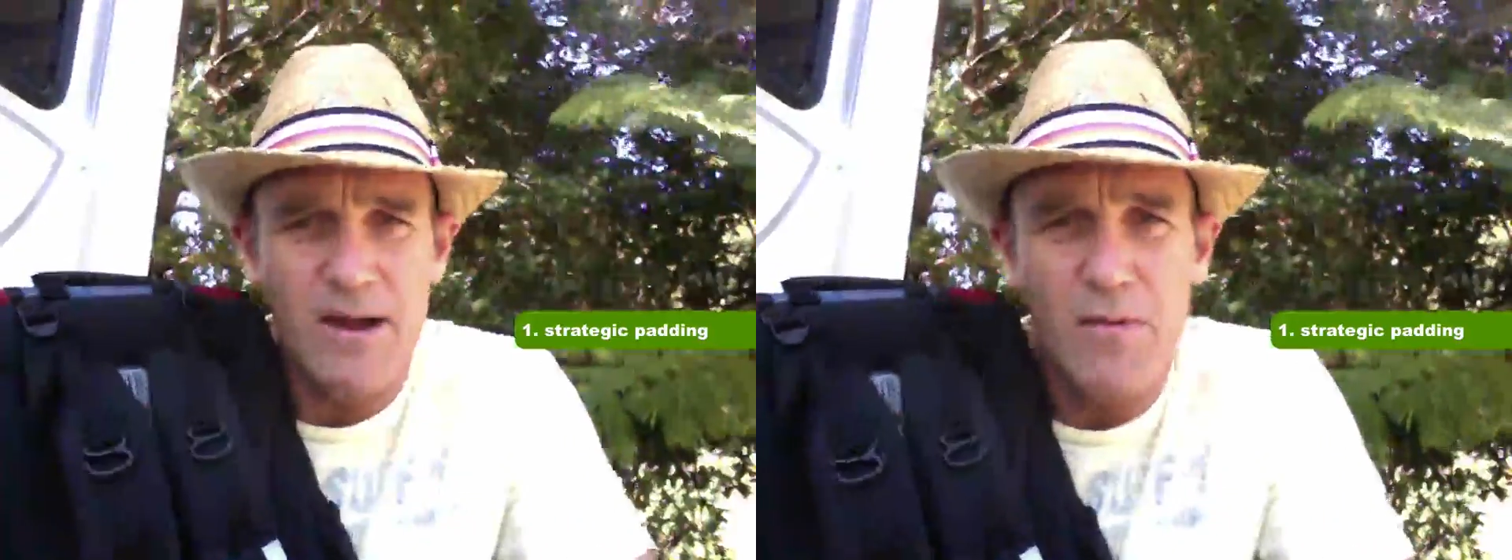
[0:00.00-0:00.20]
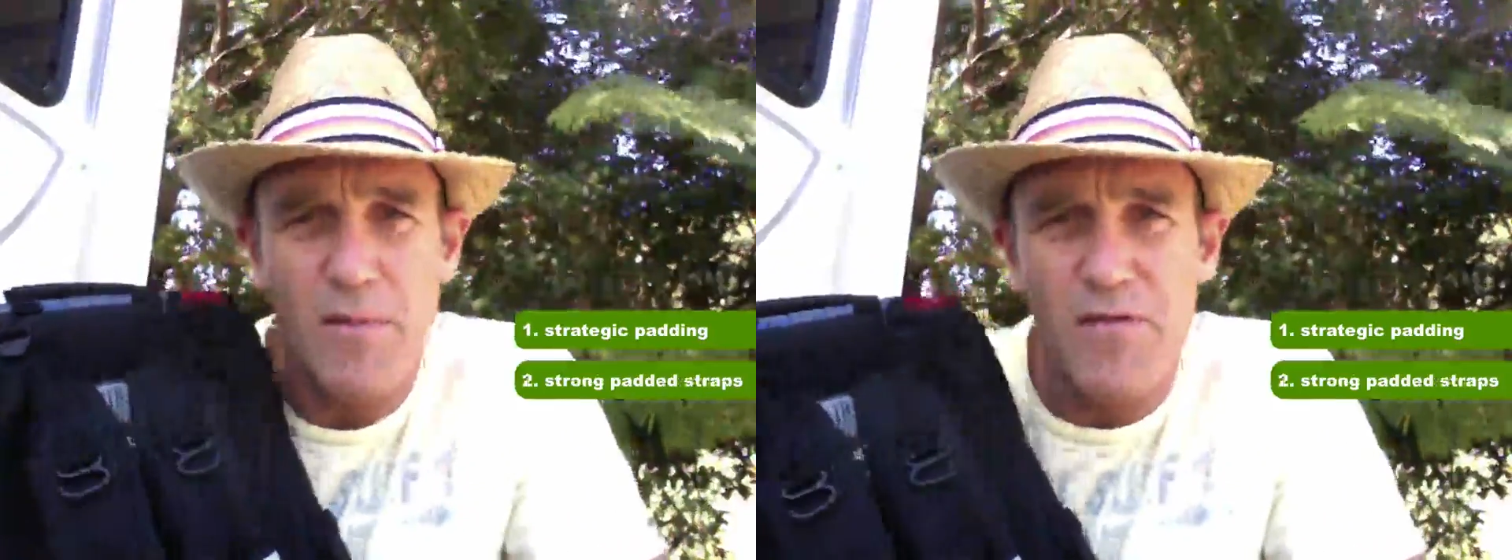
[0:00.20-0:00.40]

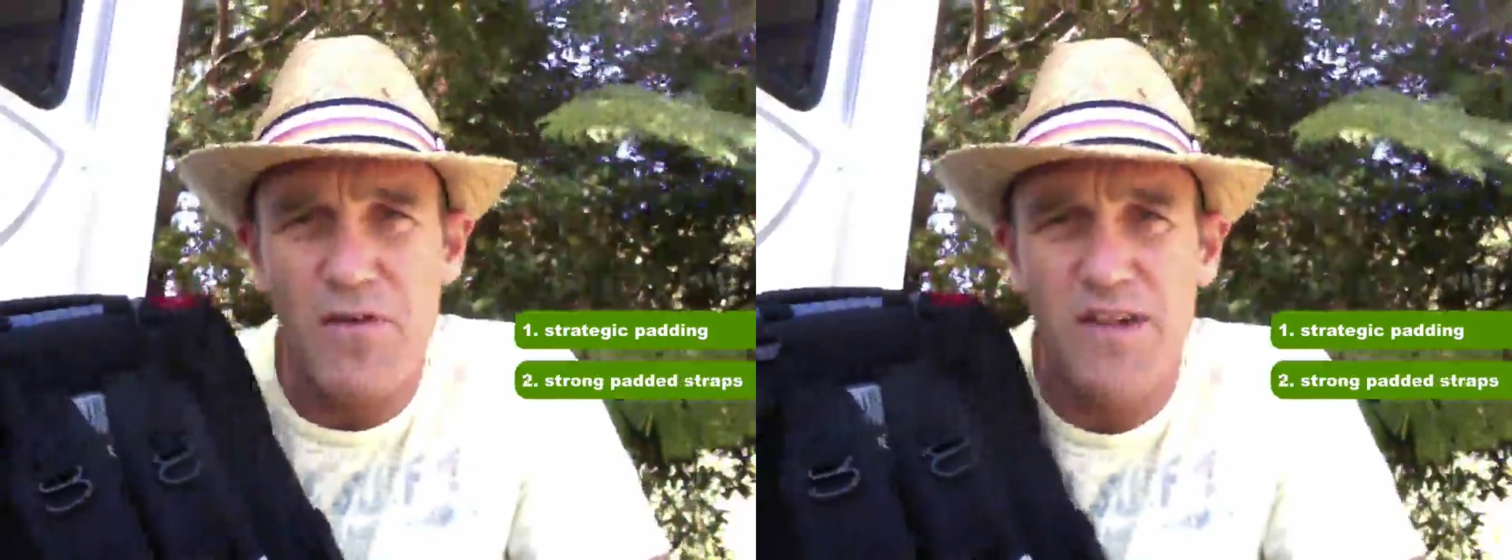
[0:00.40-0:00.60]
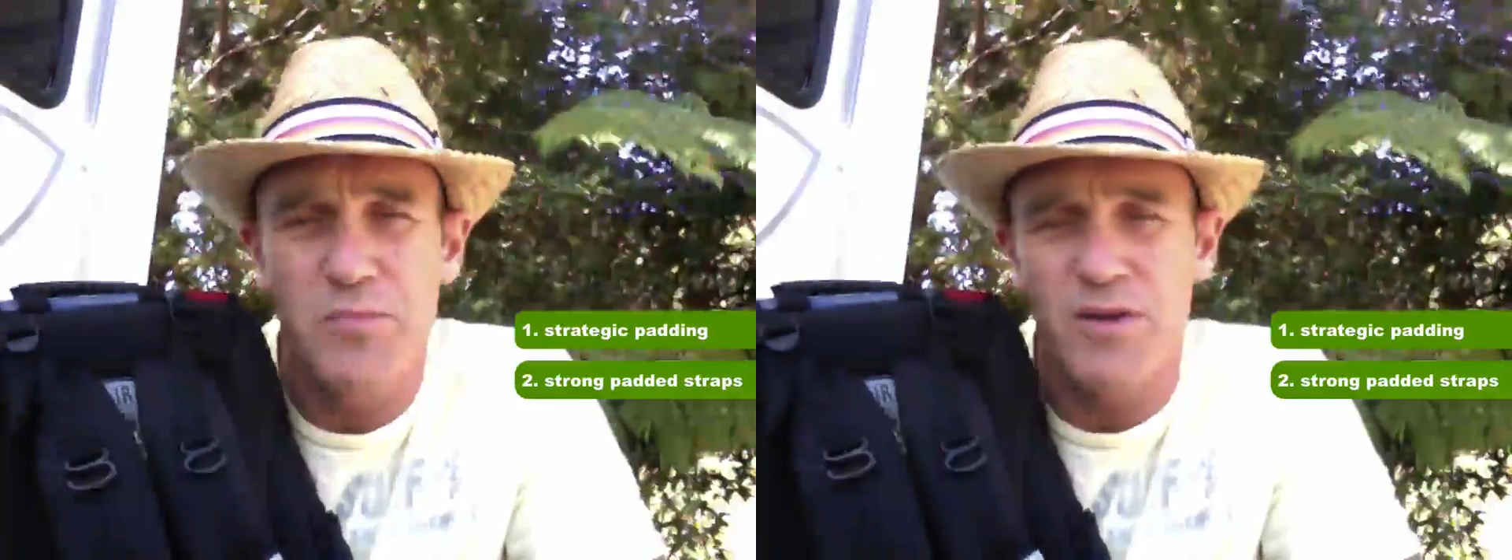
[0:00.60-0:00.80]
Now, when we
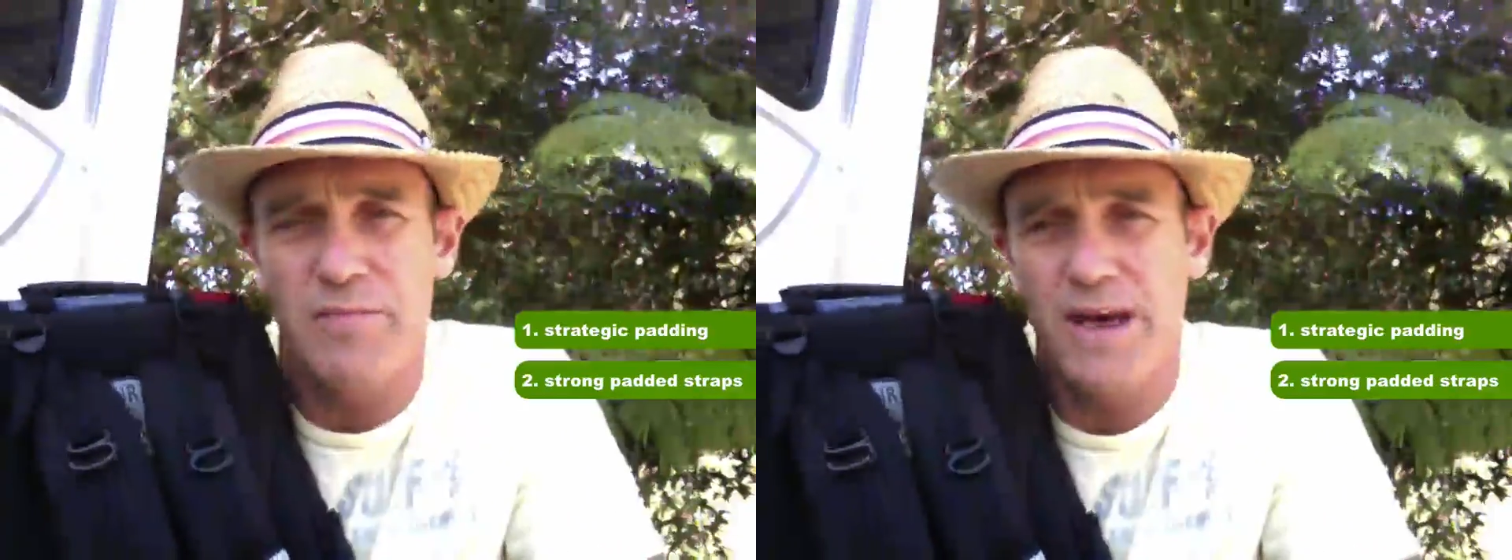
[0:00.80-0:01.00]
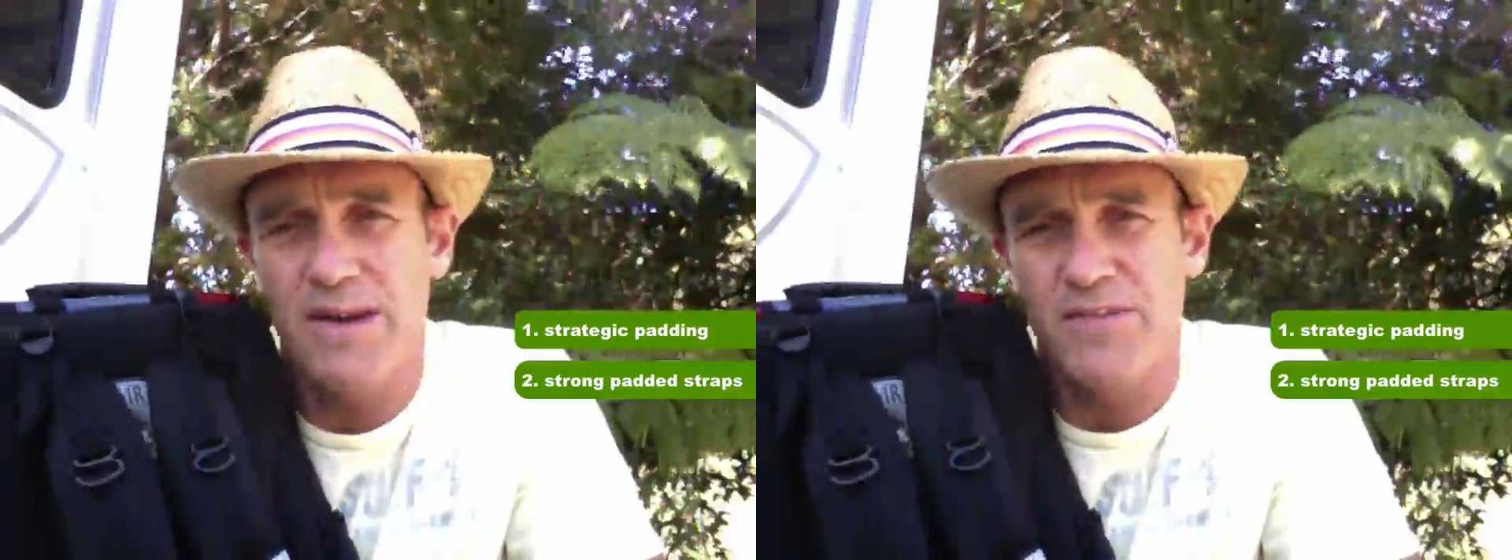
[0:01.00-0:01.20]
first bought a
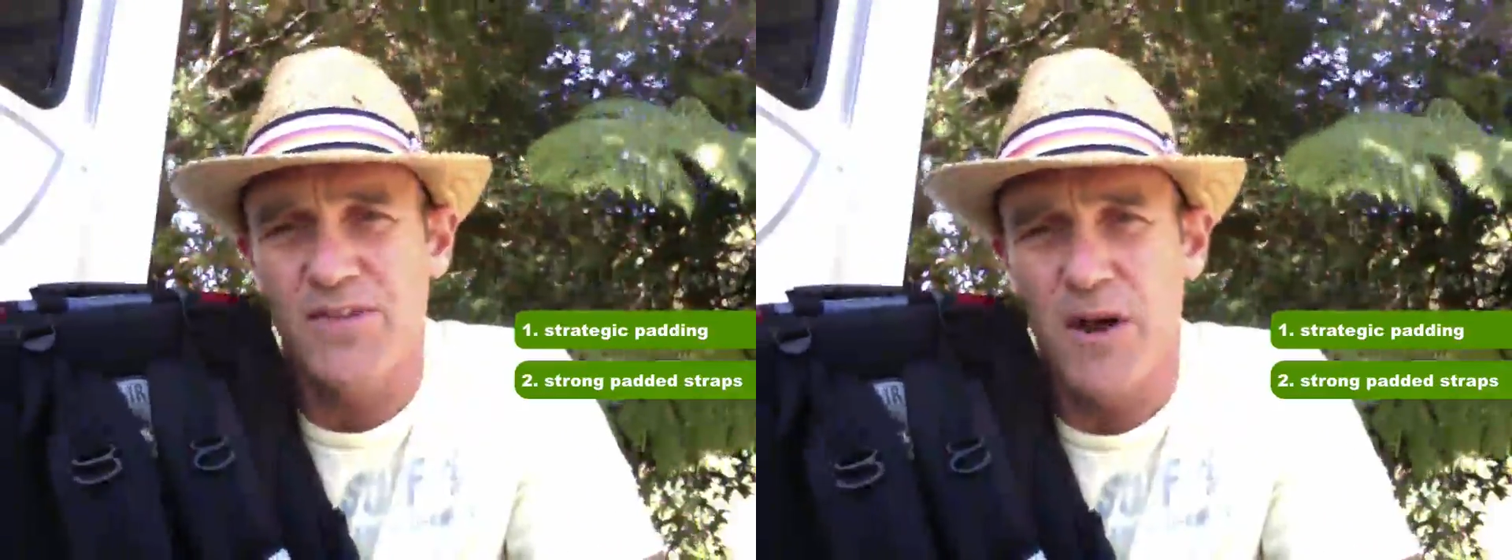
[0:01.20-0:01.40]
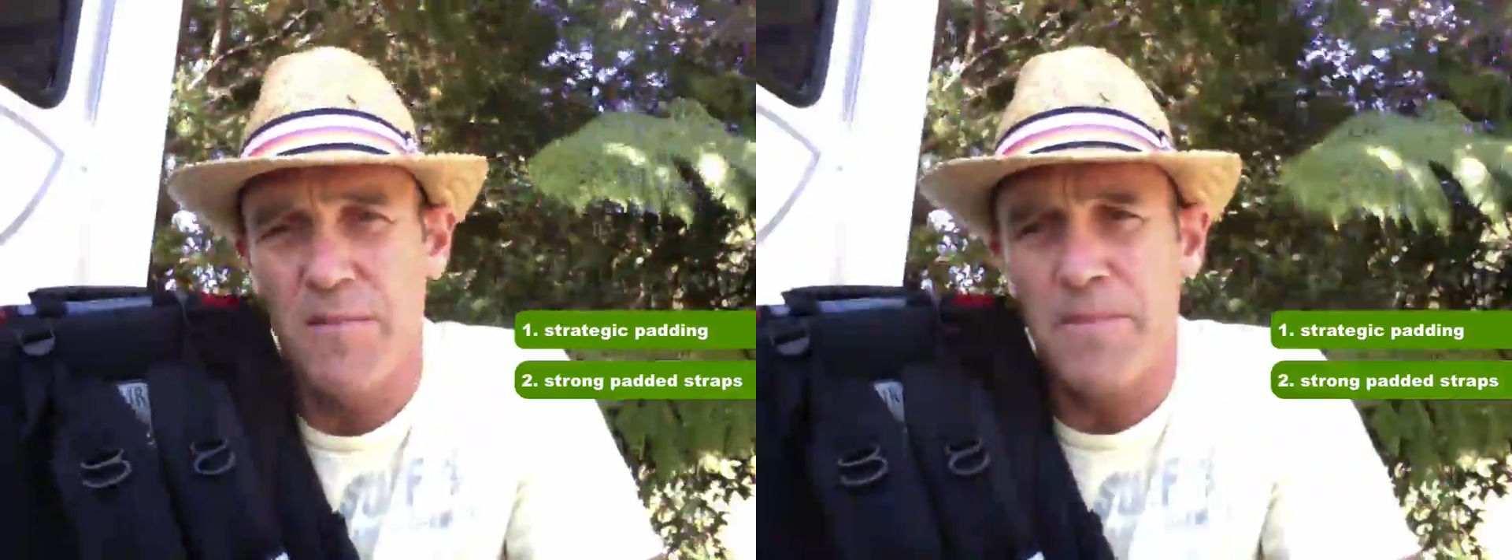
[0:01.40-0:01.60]
bag for
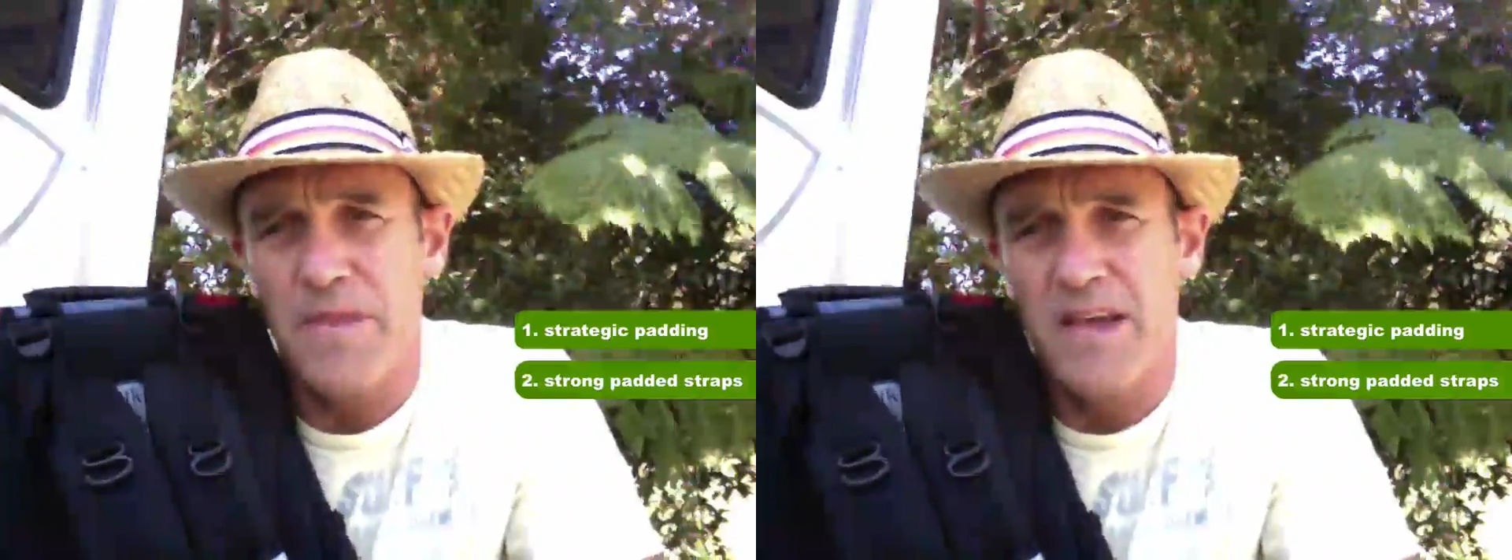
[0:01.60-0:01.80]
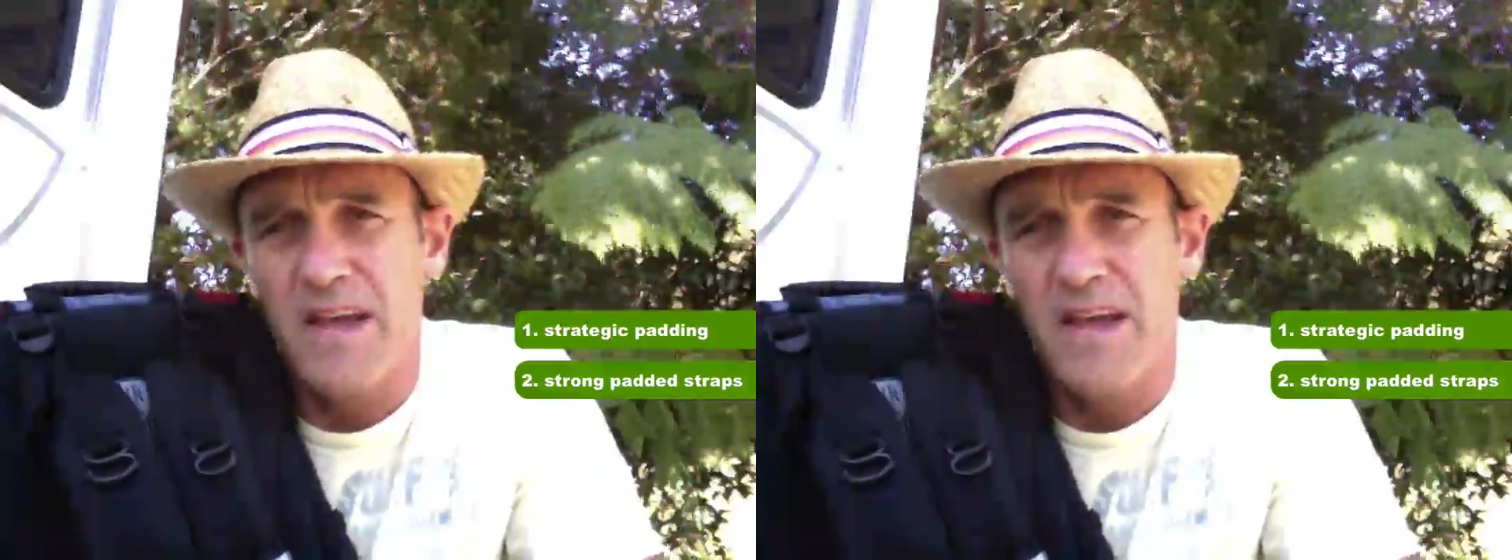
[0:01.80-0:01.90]
Tom